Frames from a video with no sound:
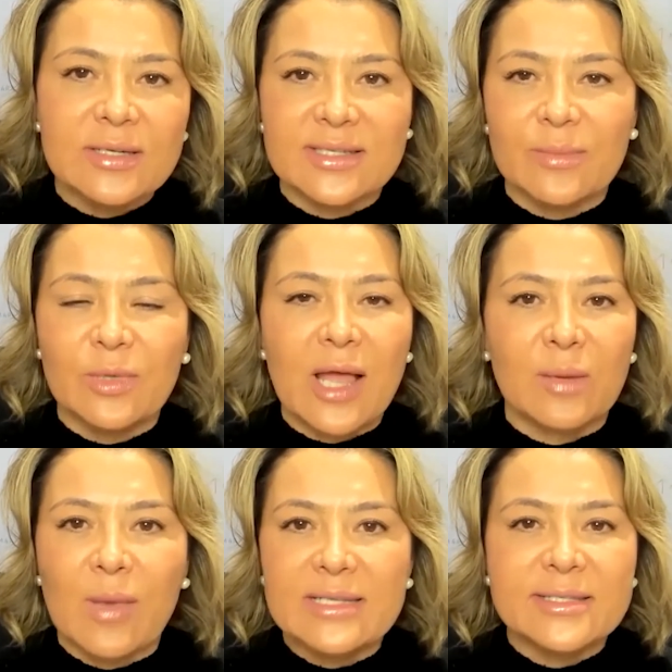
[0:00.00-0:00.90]
Someone
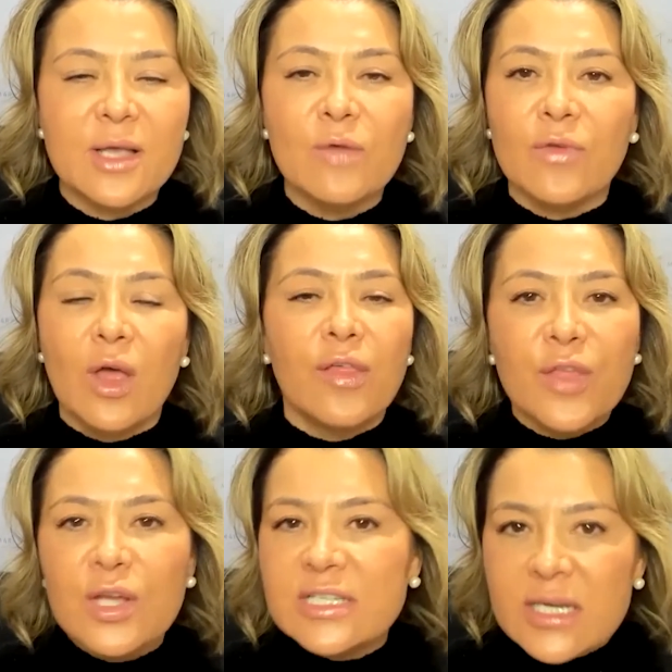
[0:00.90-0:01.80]
like myself,
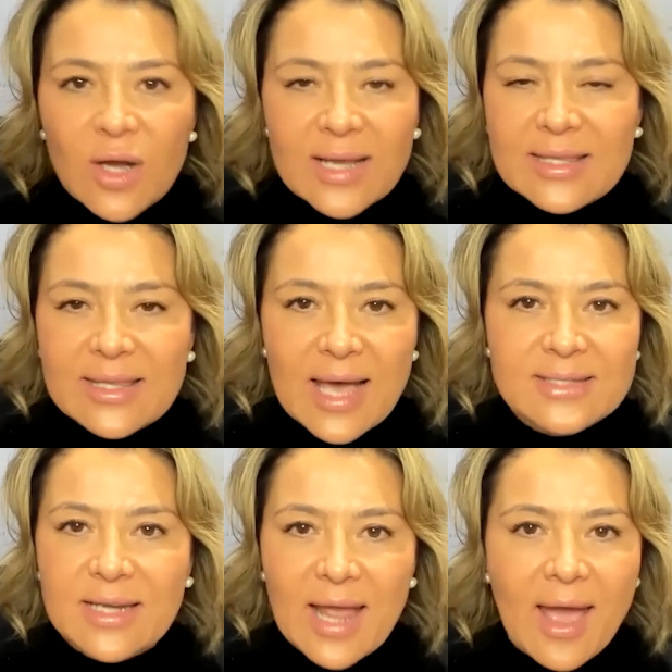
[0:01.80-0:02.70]

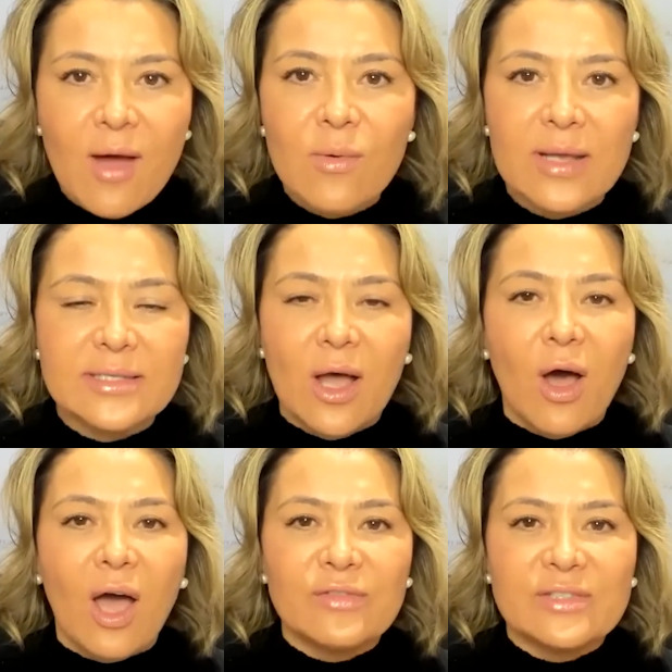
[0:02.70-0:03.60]
39,000 hours
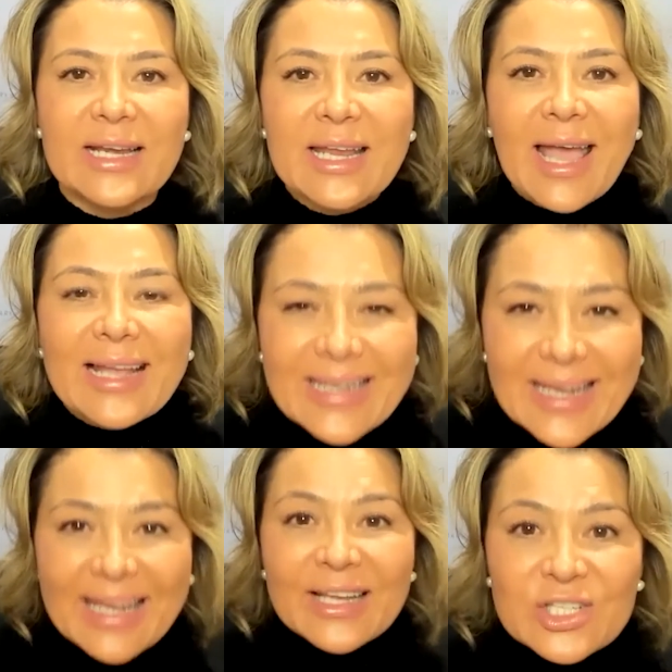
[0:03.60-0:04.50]
I've
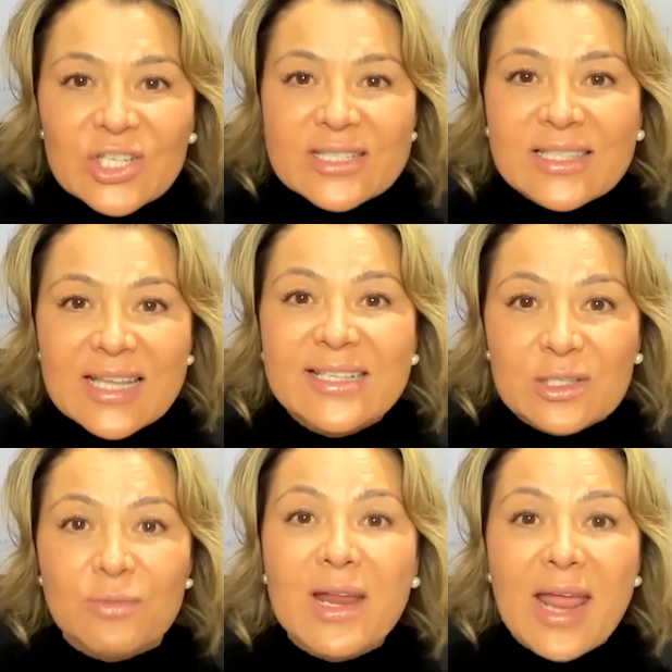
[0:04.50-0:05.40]
dedicated in just these
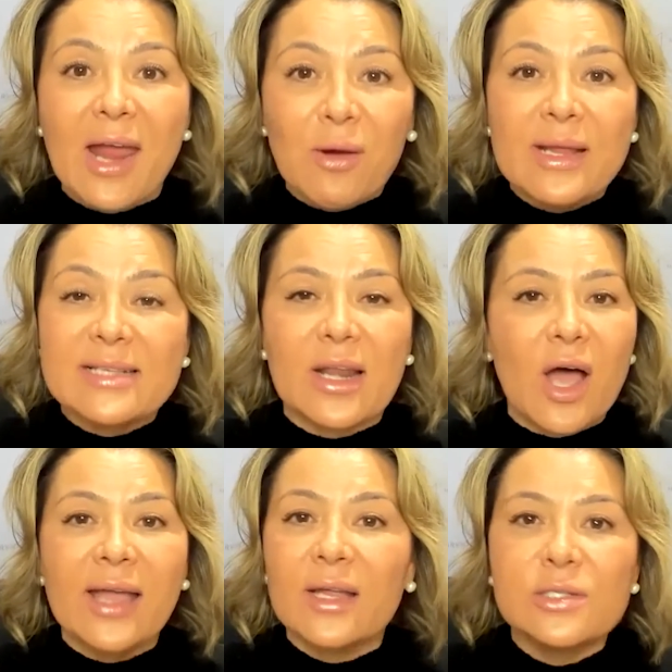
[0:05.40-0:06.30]
three areas that
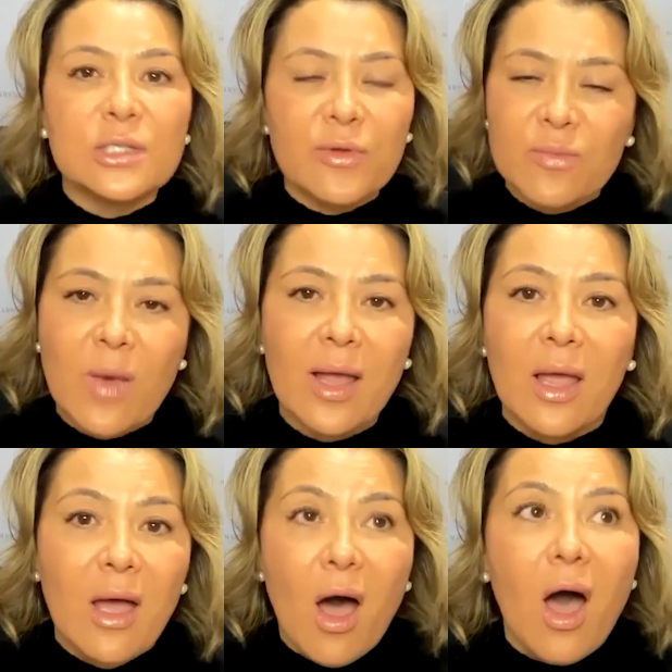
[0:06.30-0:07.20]
I can do with my
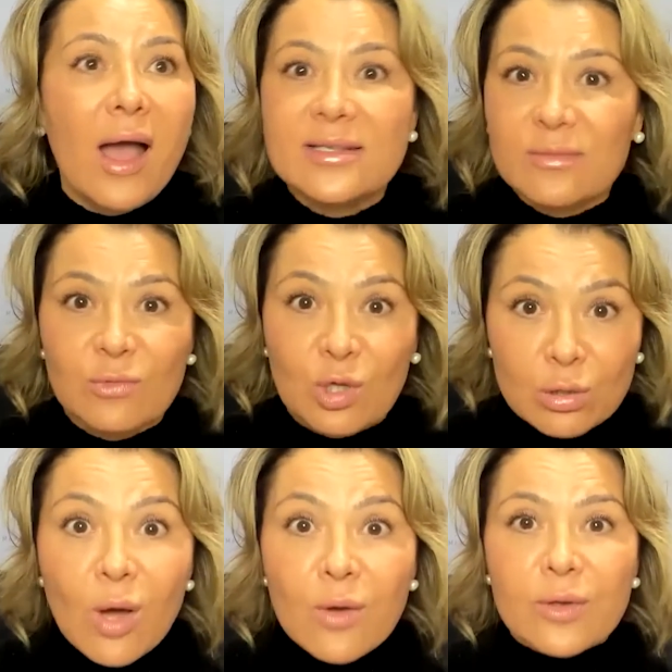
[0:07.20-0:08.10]
eyes
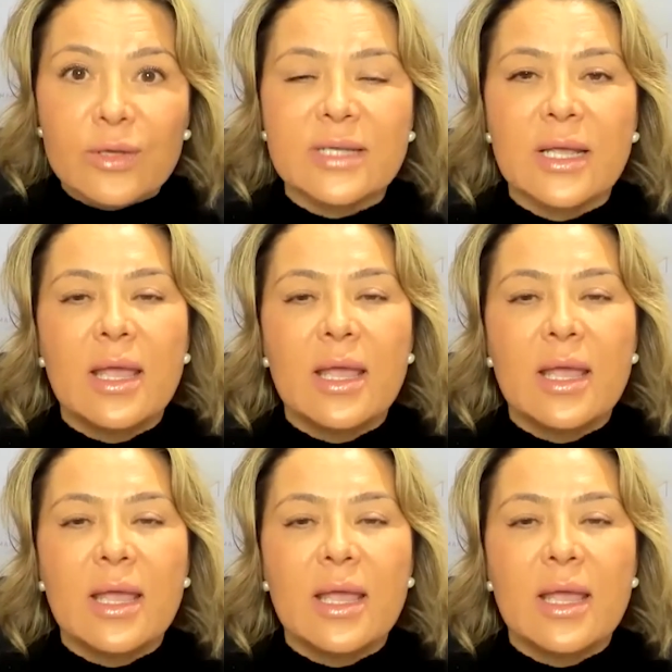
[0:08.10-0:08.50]
closed.